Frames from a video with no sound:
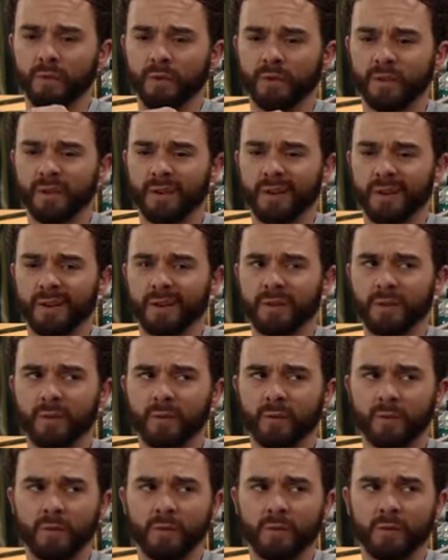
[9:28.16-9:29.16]
do you think I
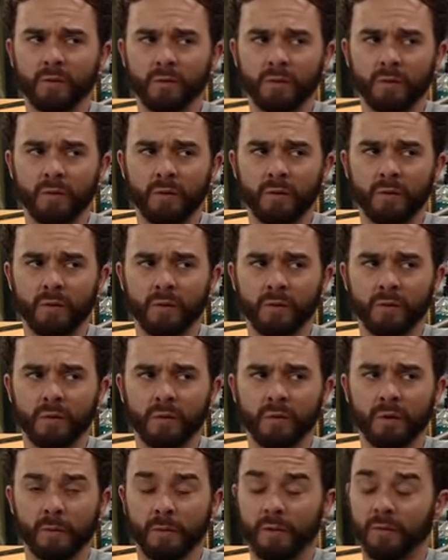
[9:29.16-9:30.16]
do?
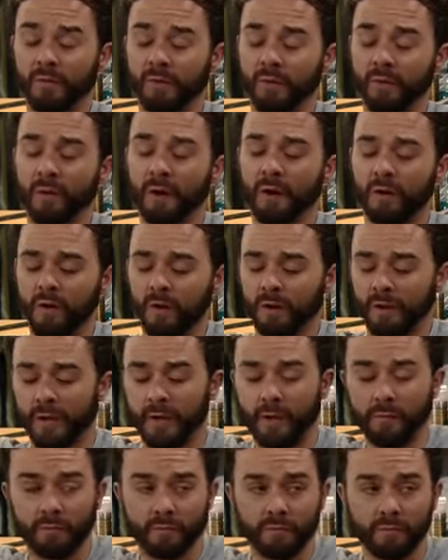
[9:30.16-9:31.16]
I mean, for the record, I
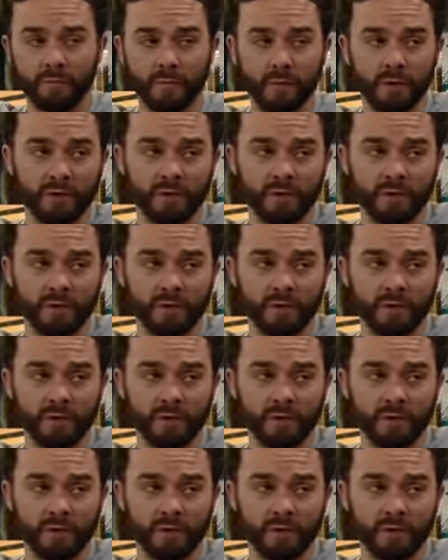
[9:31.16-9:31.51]
am really